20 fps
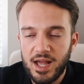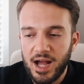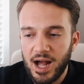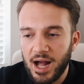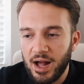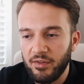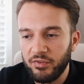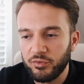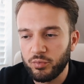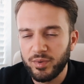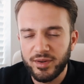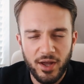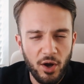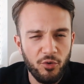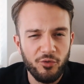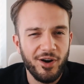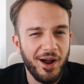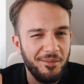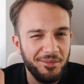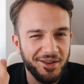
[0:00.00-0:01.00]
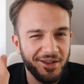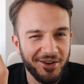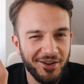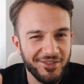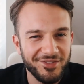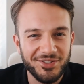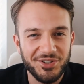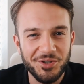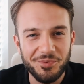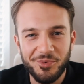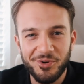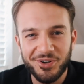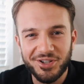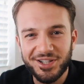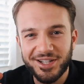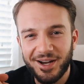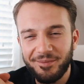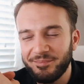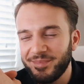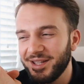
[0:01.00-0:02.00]
And without rambling on too
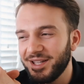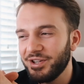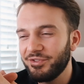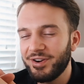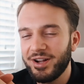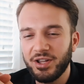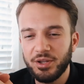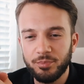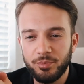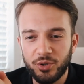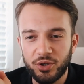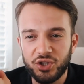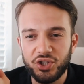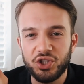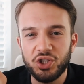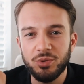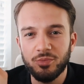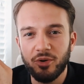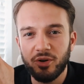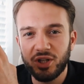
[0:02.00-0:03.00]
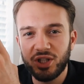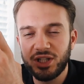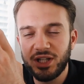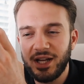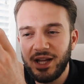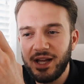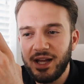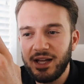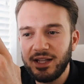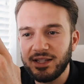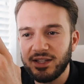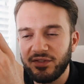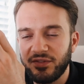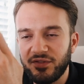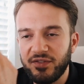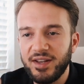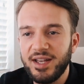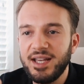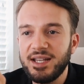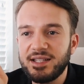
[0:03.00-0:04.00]
much and beating around the bush too much, the
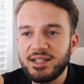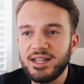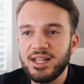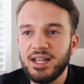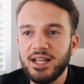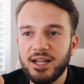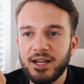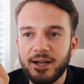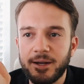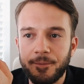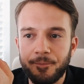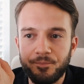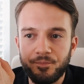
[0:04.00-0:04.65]
first thing